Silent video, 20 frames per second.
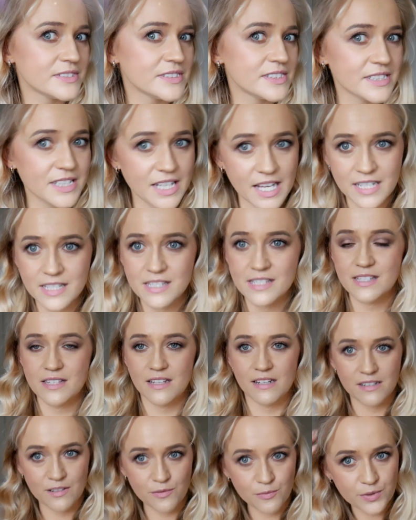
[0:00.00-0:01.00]
That's
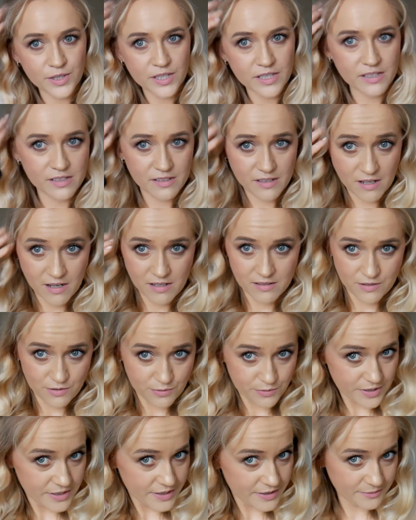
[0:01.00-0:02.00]
done with
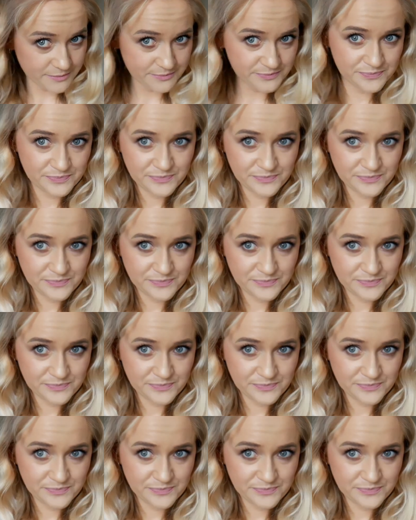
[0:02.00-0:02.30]
contouring.